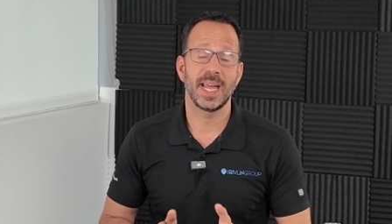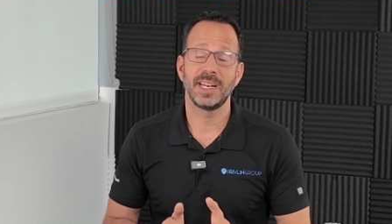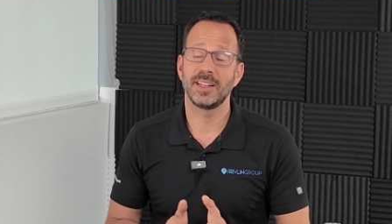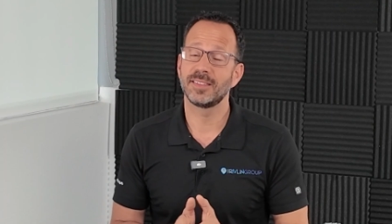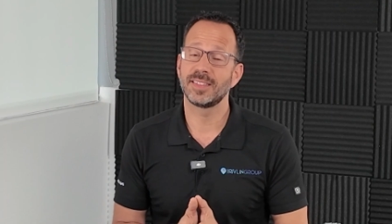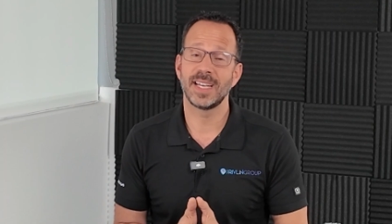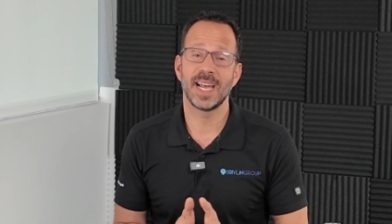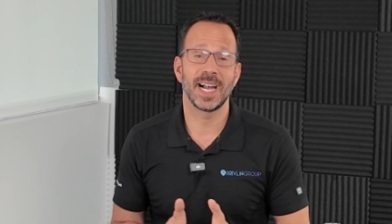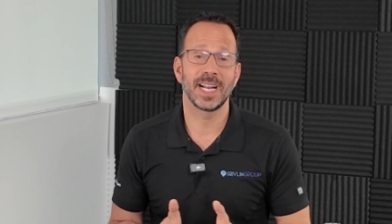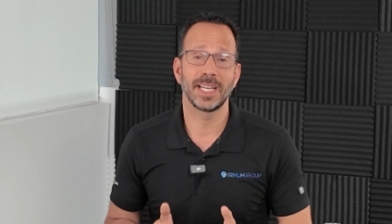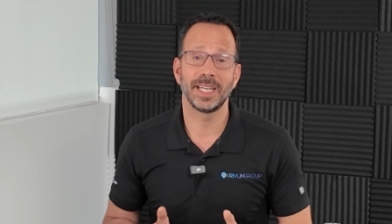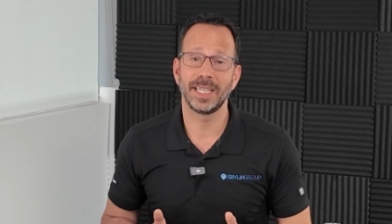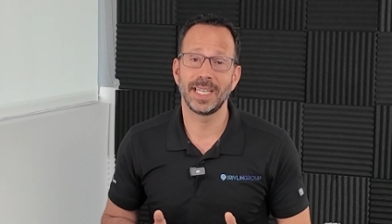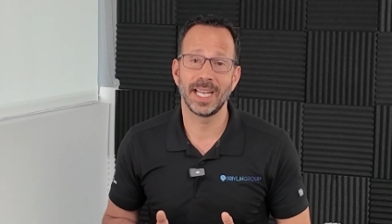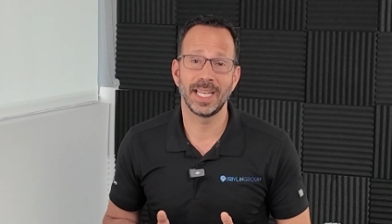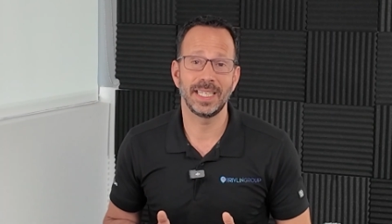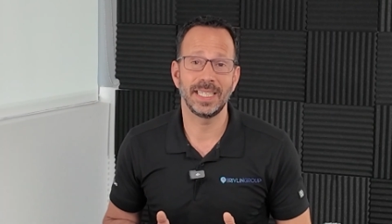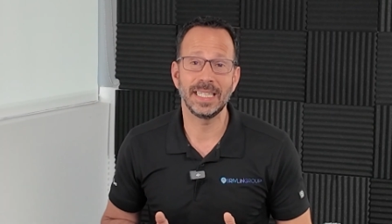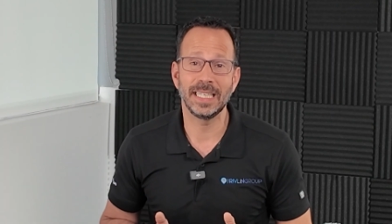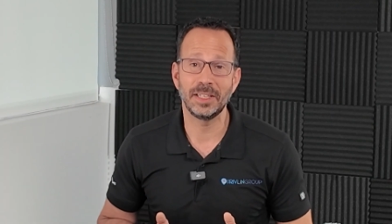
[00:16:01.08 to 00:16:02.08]
and it's not going
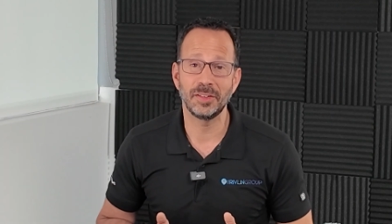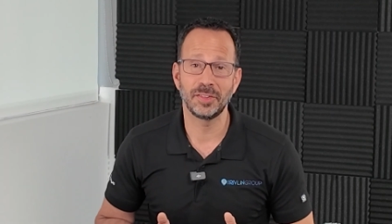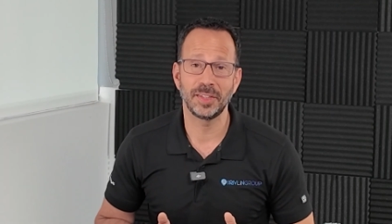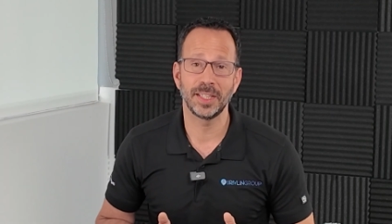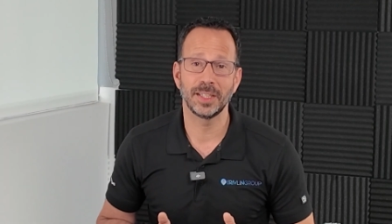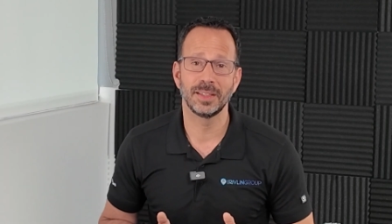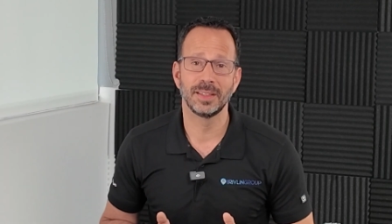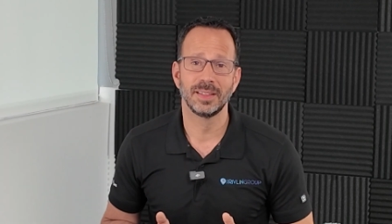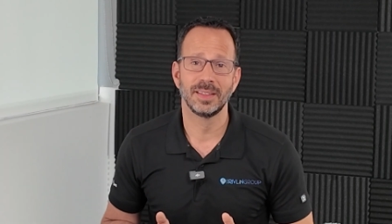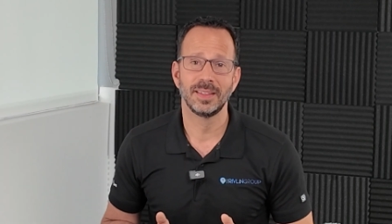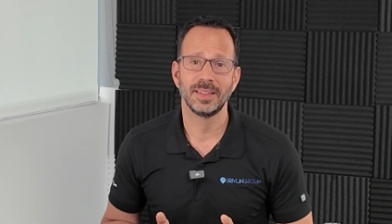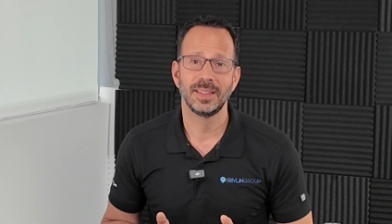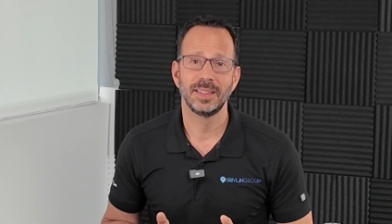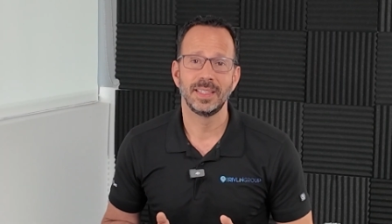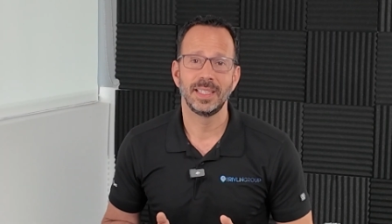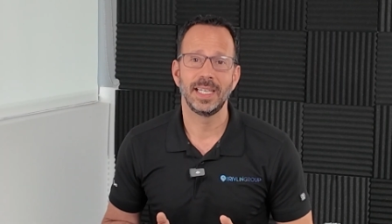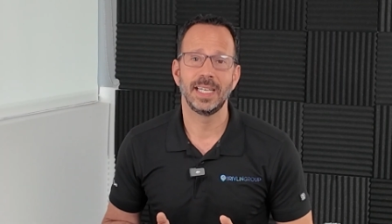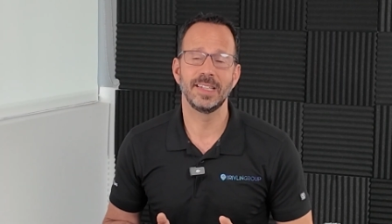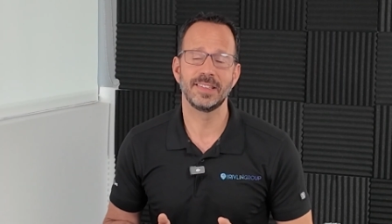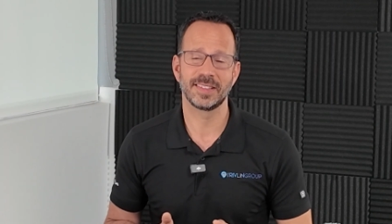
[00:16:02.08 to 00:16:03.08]
to get easier.
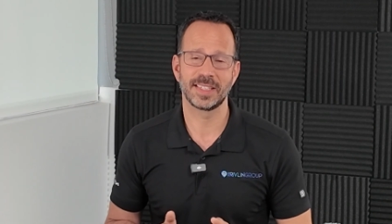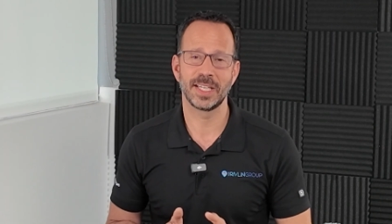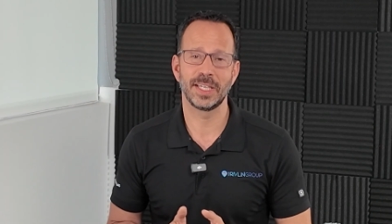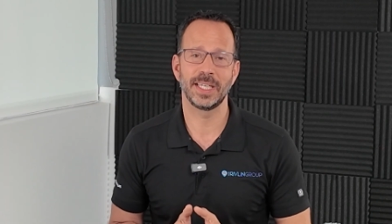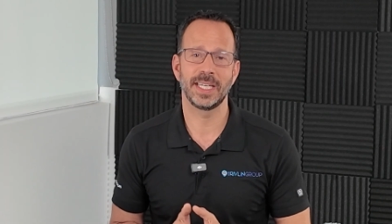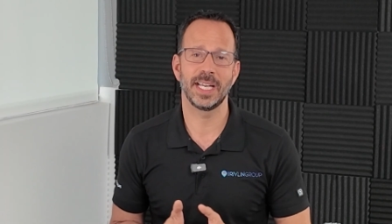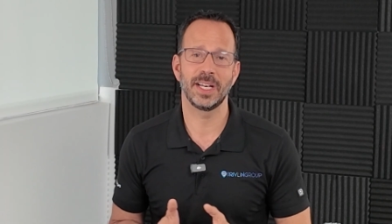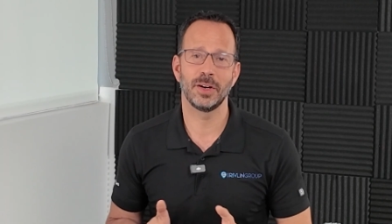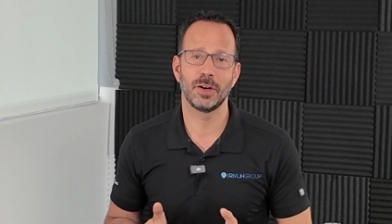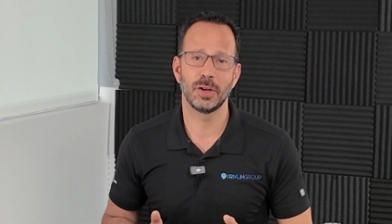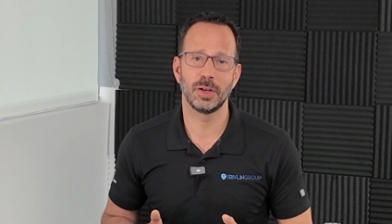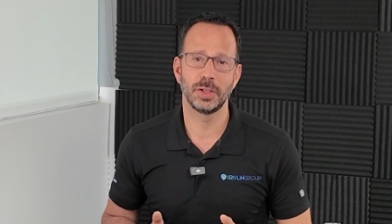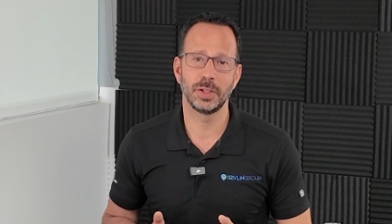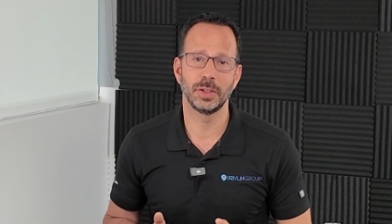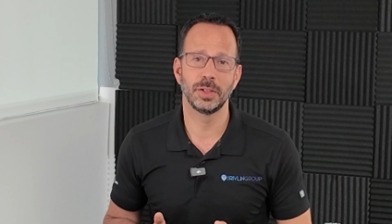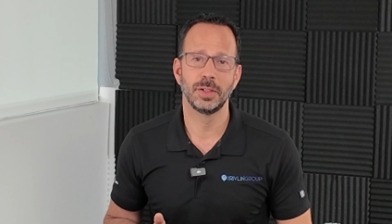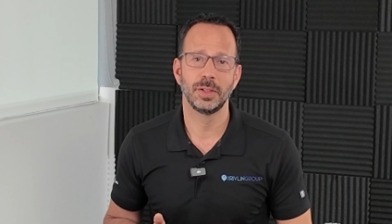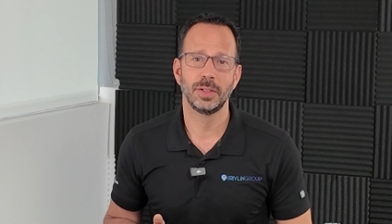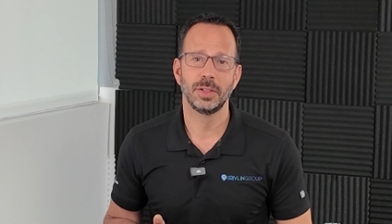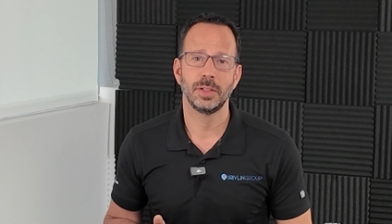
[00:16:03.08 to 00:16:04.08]
It's going to get
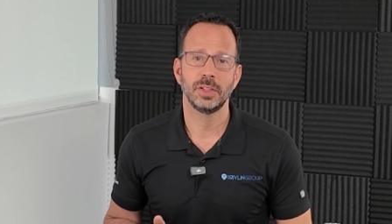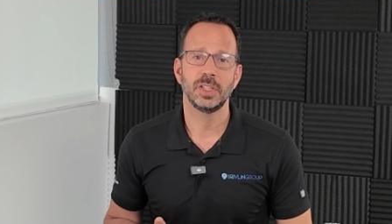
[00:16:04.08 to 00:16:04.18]
harder.